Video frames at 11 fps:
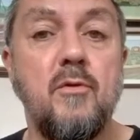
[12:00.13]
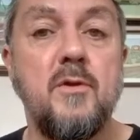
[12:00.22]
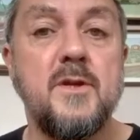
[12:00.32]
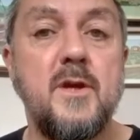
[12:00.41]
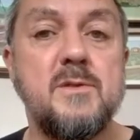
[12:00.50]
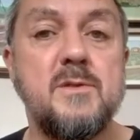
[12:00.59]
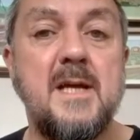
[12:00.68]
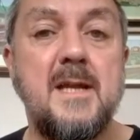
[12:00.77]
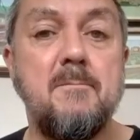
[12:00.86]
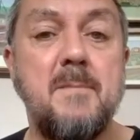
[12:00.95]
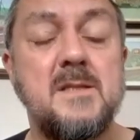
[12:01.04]
Hotel
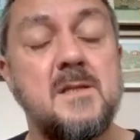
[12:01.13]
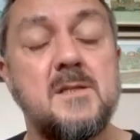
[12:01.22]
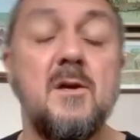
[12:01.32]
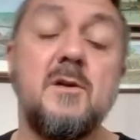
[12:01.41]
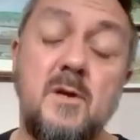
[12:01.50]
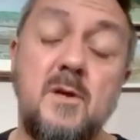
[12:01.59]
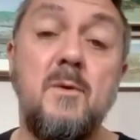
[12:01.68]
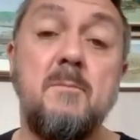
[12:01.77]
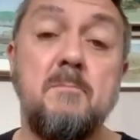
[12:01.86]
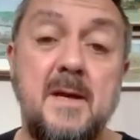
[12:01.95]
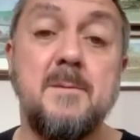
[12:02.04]
in Manchester. So I
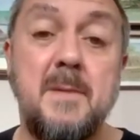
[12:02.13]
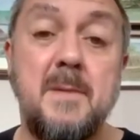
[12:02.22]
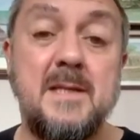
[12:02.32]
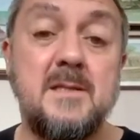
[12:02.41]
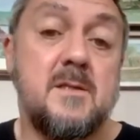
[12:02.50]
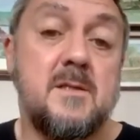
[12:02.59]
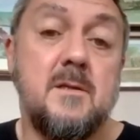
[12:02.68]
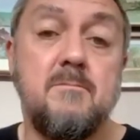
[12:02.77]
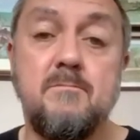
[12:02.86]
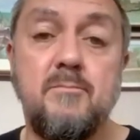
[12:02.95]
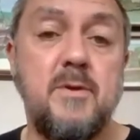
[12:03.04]
went back to Manchester,
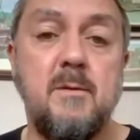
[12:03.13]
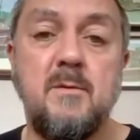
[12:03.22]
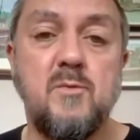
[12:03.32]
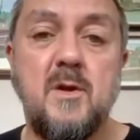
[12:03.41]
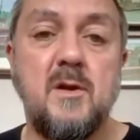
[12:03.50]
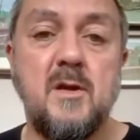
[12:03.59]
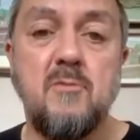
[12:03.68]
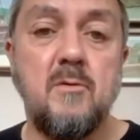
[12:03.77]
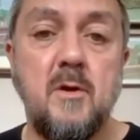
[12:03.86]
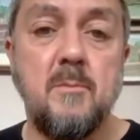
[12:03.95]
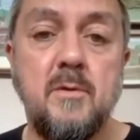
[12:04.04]
pretty much where I
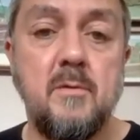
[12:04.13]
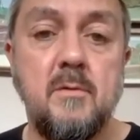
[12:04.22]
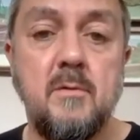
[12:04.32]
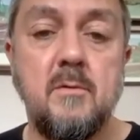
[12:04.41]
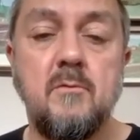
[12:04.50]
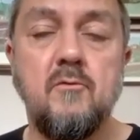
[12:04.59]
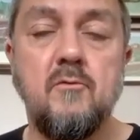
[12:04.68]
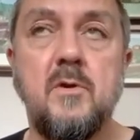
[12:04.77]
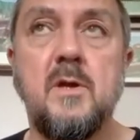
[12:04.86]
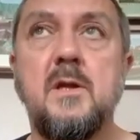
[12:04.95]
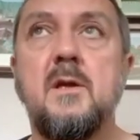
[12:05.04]
grew up,
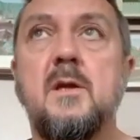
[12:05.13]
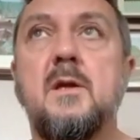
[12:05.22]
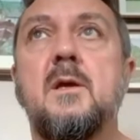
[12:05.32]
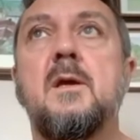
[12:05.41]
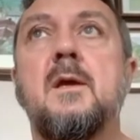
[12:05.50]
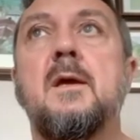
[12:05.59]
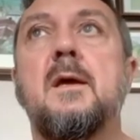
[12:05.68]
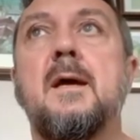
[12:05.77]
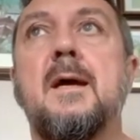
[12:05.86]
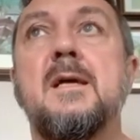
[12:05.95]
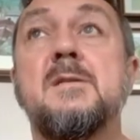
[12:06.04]
really.
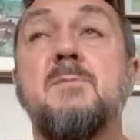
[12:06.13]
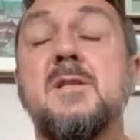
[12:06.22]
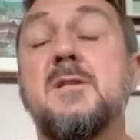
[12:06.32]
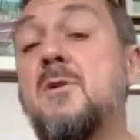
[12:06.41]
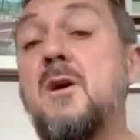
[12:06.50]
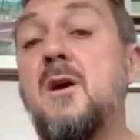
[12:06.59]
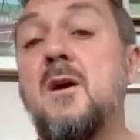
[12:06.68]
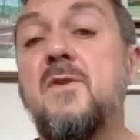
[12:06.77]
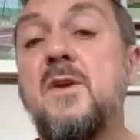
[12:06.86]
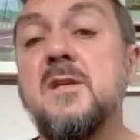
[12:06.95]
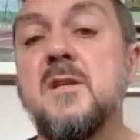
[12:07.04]
And spent 2.5
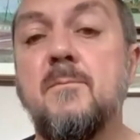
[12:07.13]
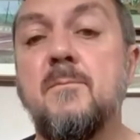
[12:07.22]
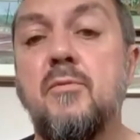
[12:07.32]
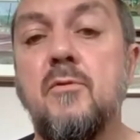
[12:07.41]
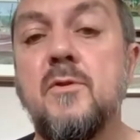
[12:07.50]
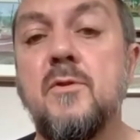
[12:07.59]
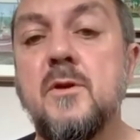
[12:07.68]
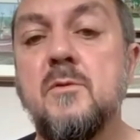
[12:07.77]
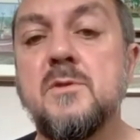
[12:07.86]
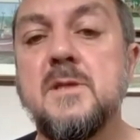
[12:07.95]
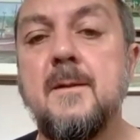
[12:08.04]
years at the Portland
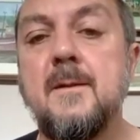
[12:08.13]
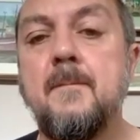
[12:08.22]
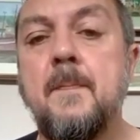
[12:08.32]
Hotel.